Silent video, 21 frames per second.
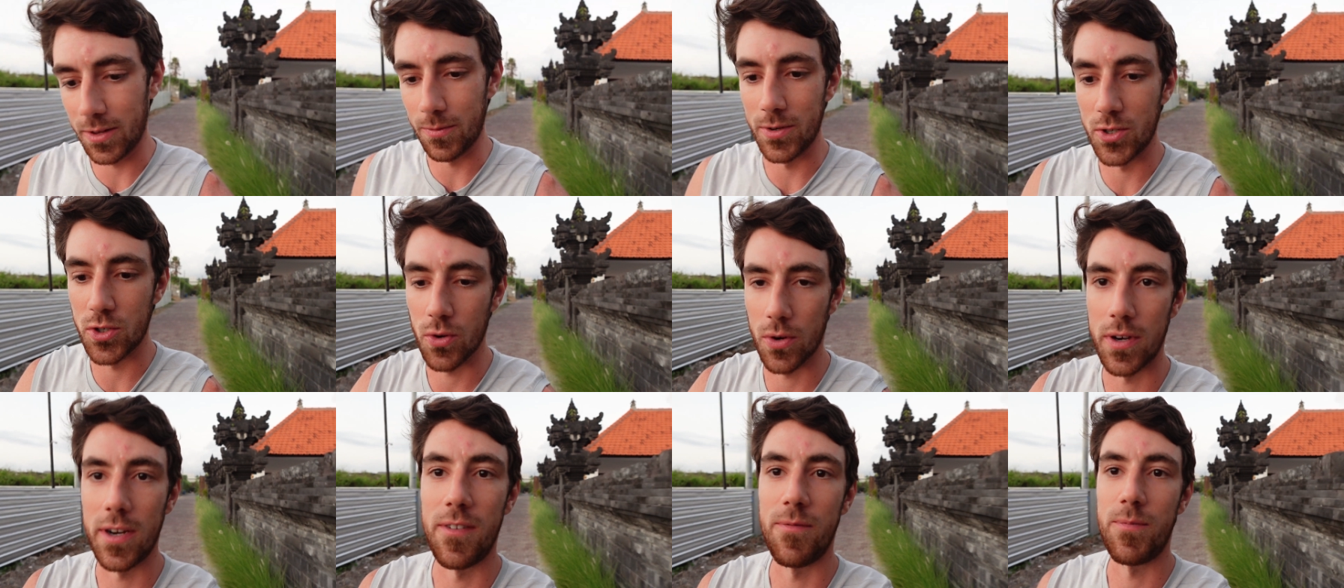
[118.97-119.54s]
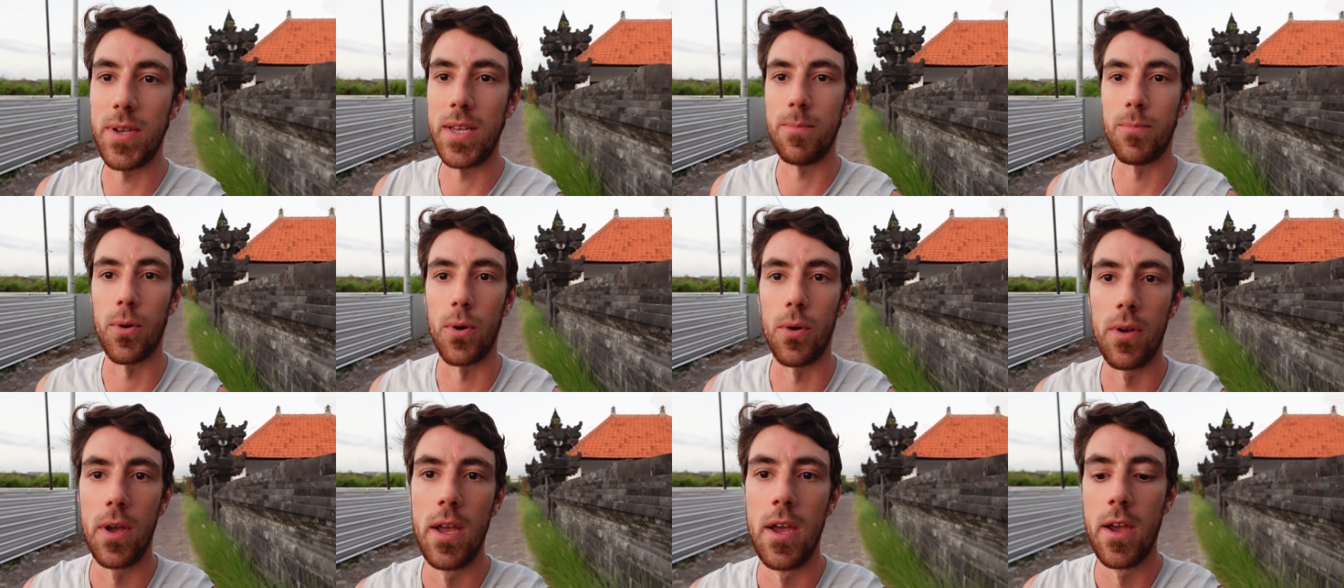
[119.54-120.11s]
The majority of
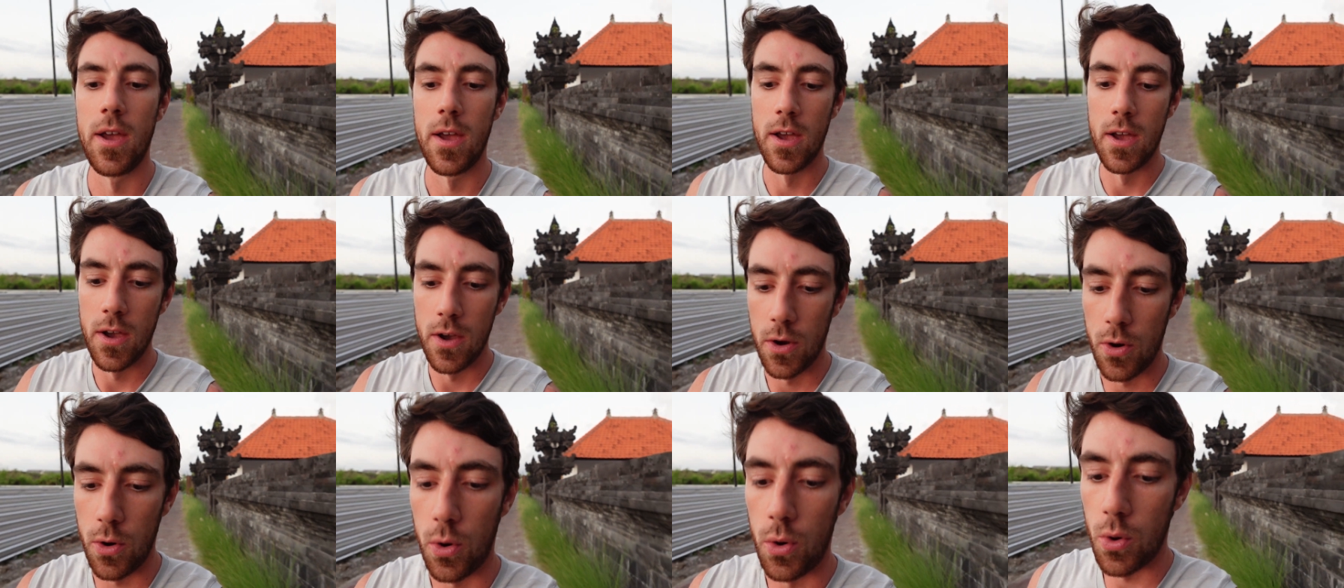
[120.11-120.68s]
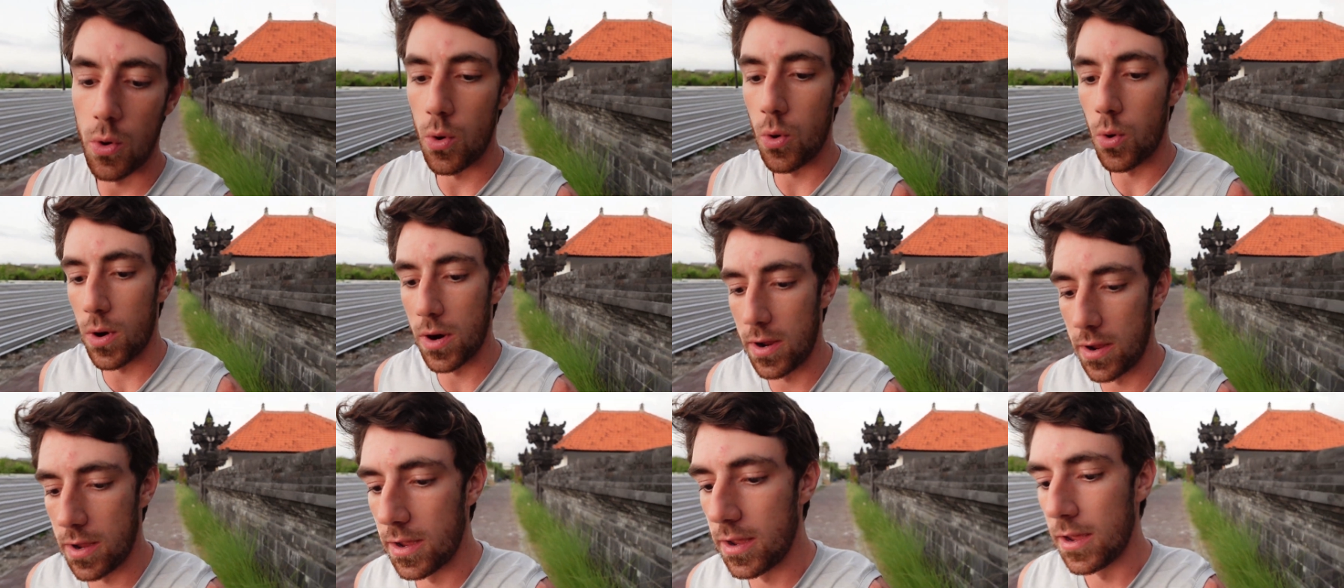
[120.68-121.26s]
people
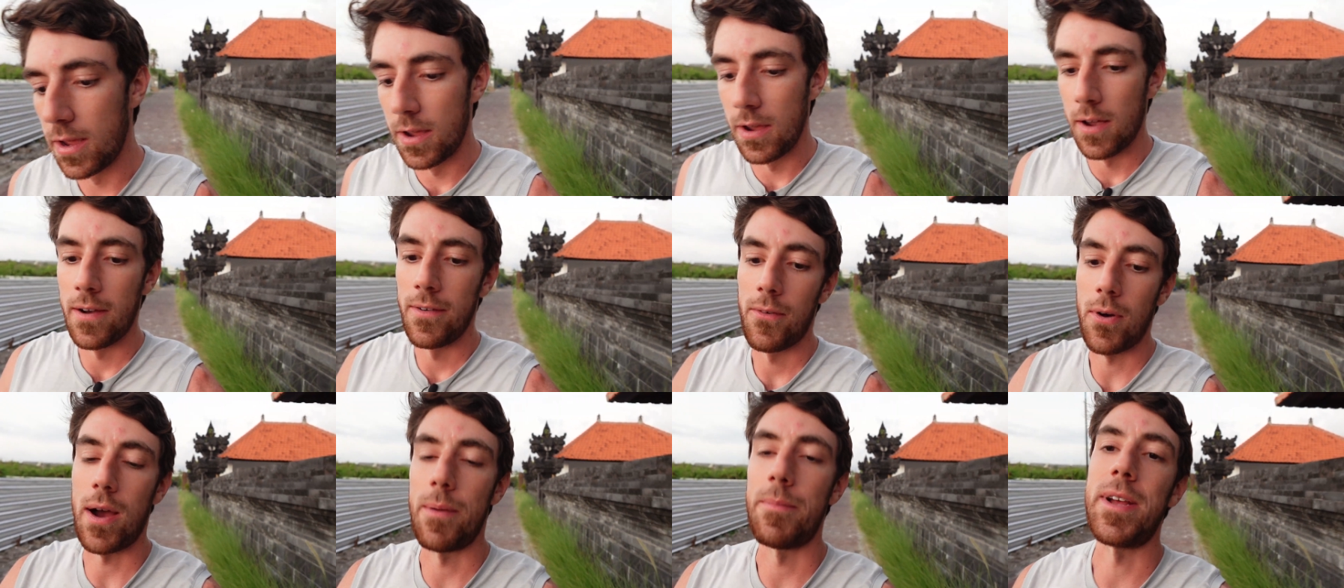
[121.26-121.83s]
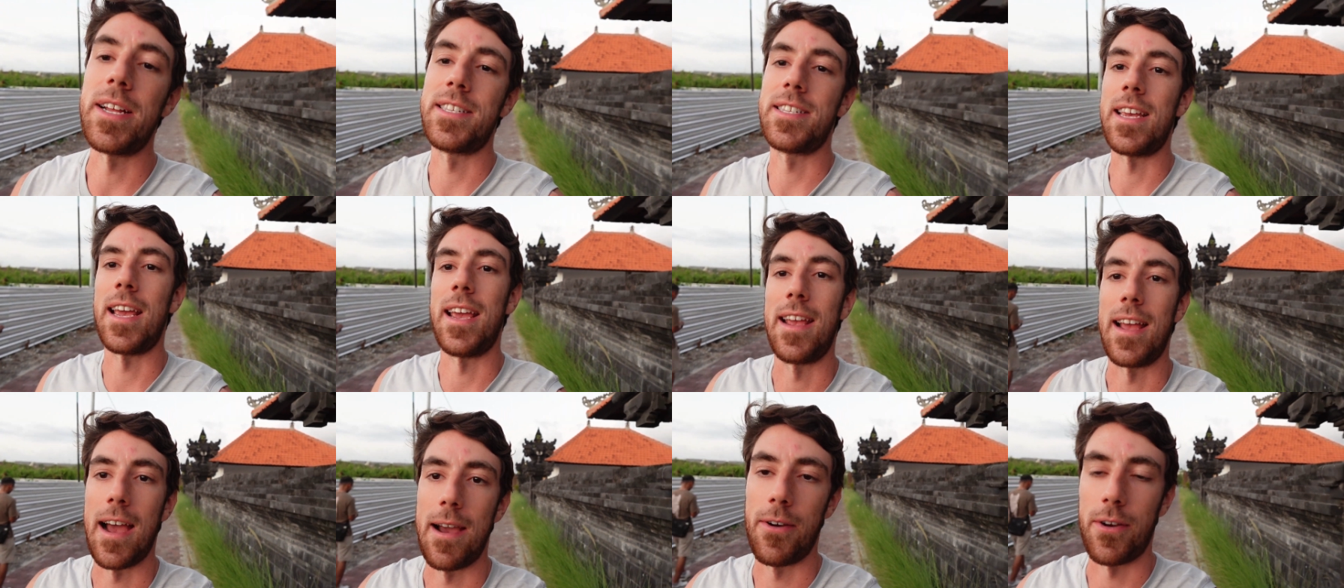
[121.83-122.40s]
who, well, I'm not
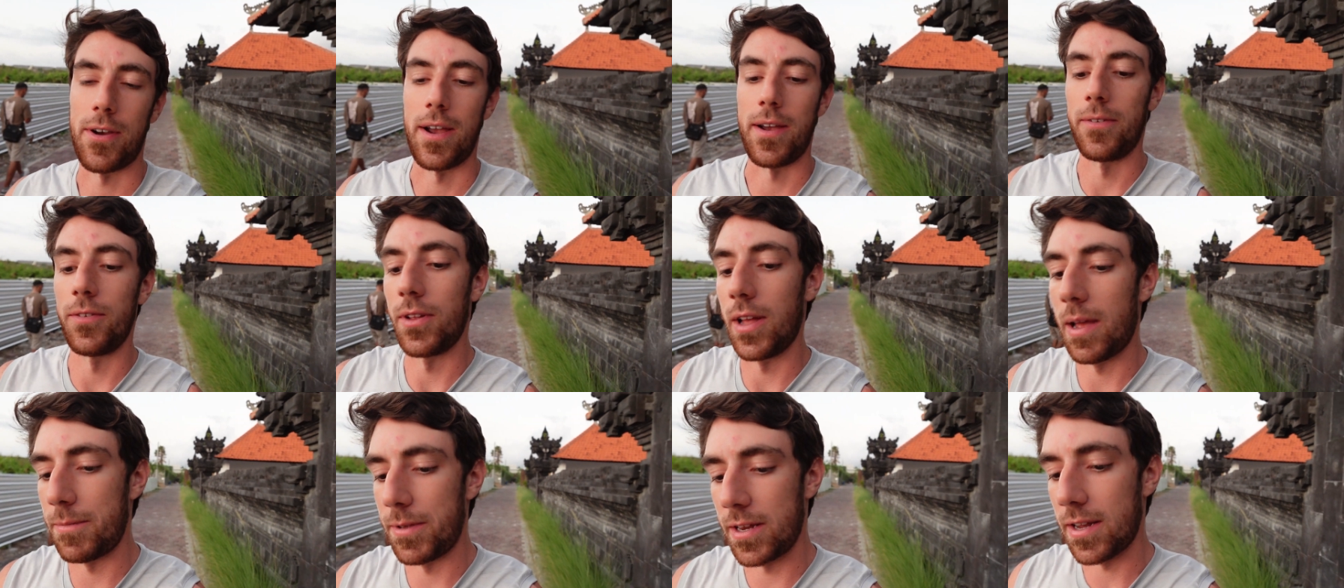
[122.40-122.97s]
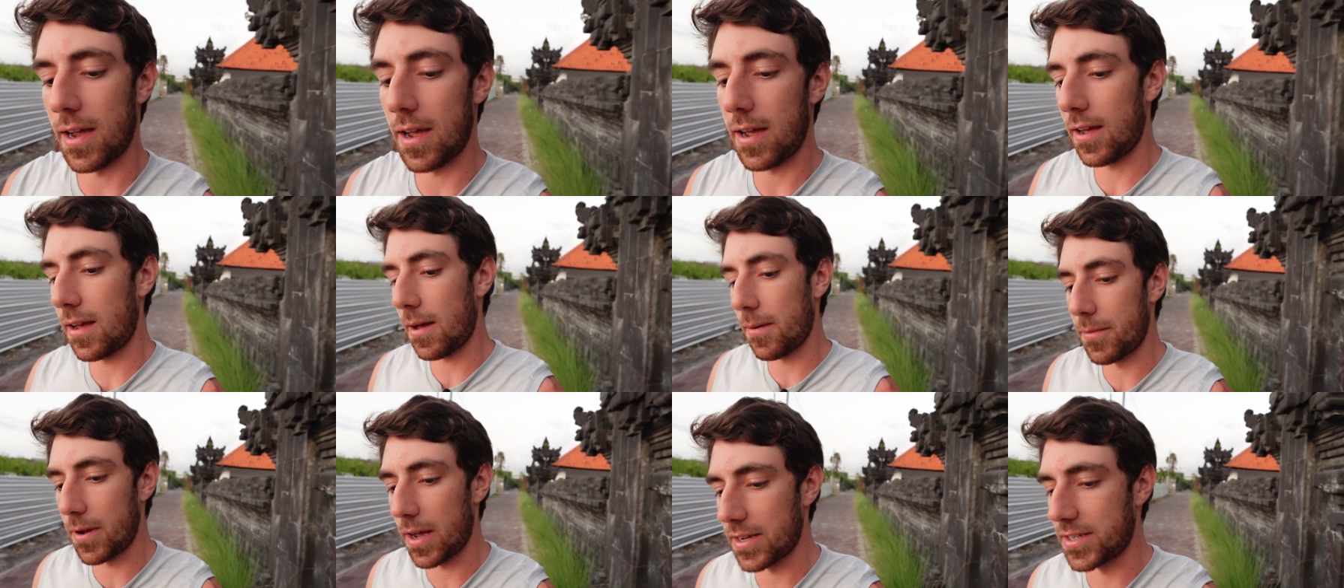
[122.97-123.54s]
saying, okay, well, I mean,
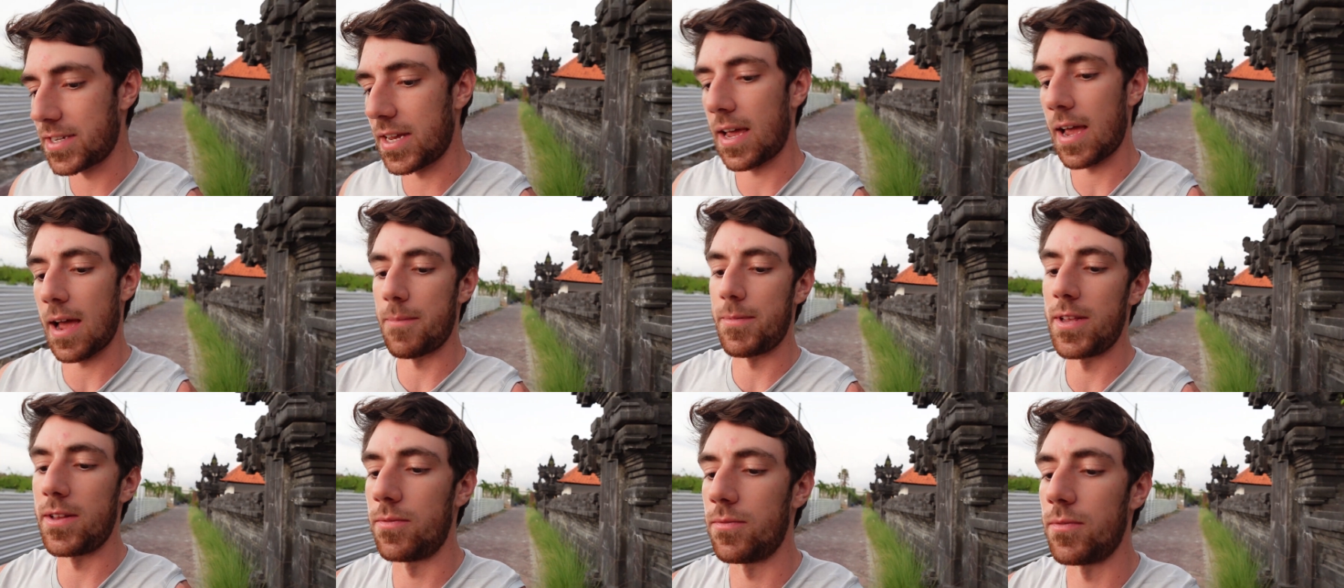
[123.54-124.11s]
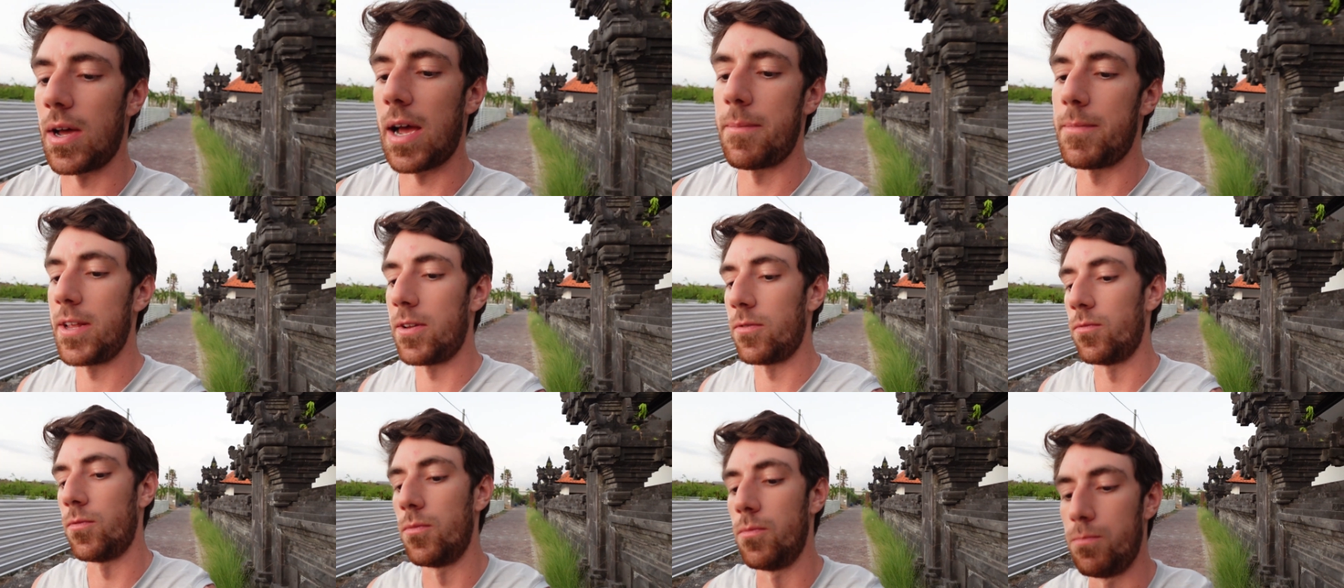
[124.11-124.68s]
I'm not saying, I
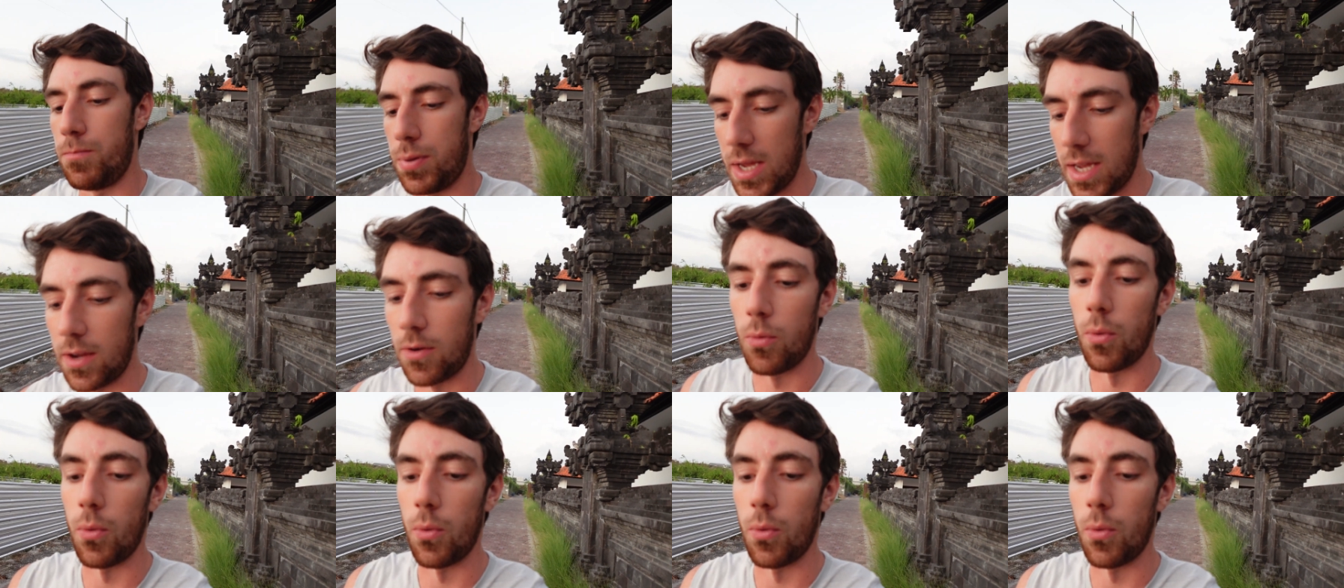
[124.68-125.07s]
mean big